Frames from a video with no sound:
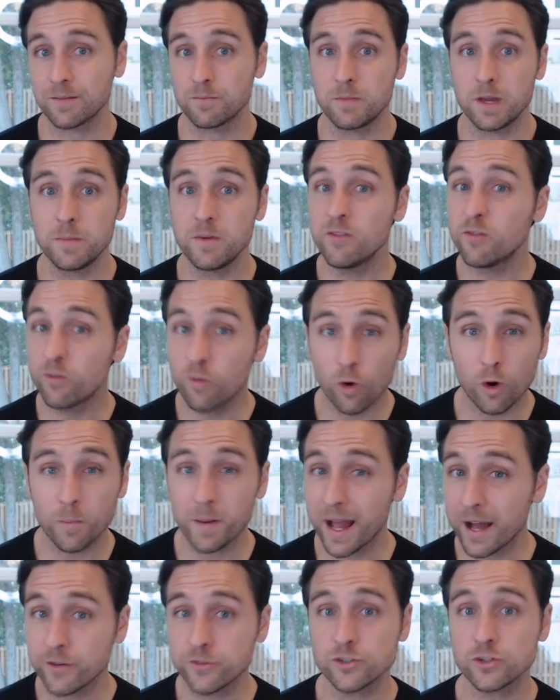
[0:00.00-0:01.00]
maybe four
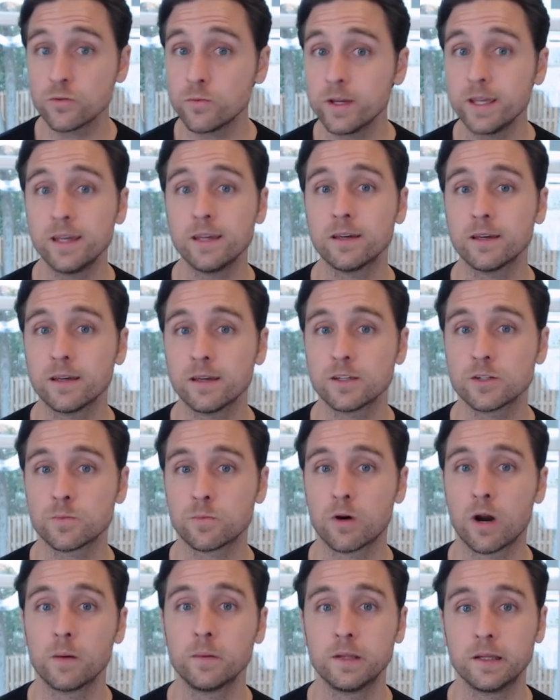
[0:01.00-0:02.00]
pounds a week is
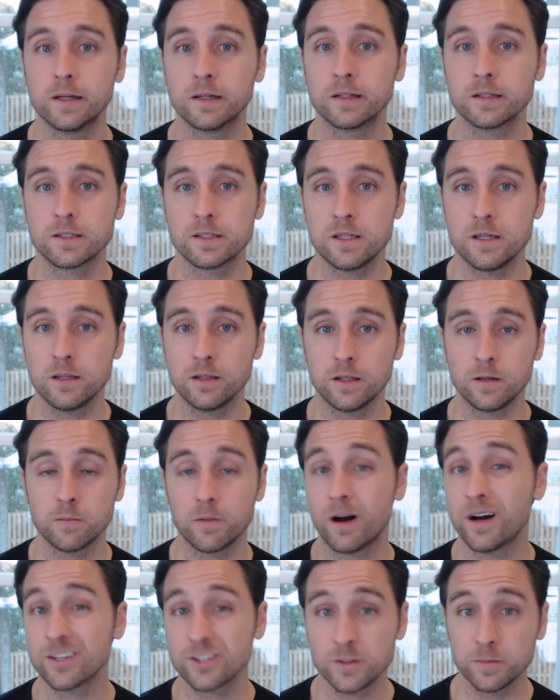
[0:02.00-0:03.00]
probably a ceiling,
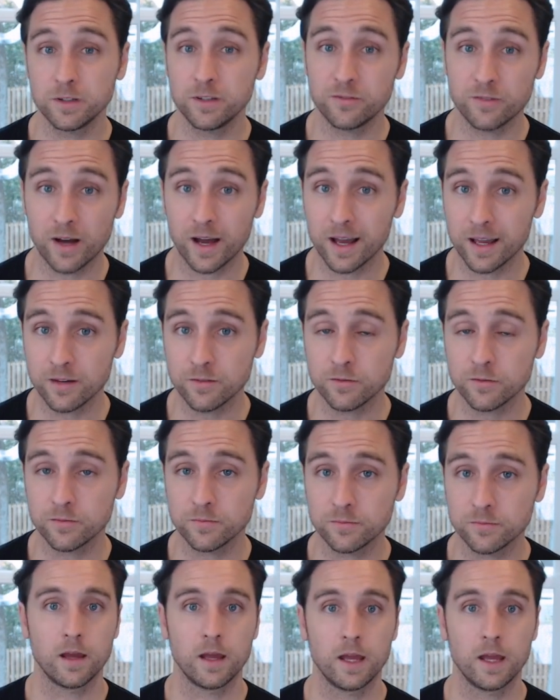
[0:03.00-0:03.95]
possibly five.